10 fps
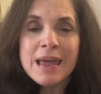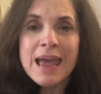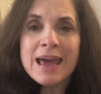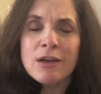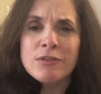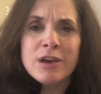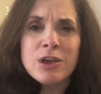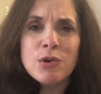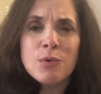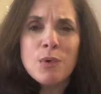And I'll tell
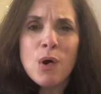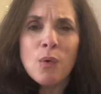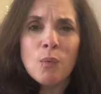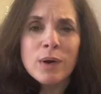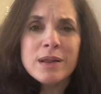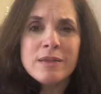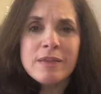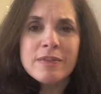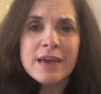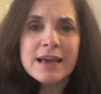you, one of the
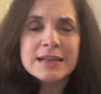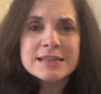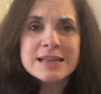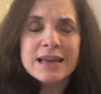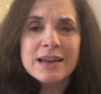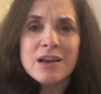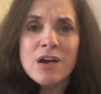things that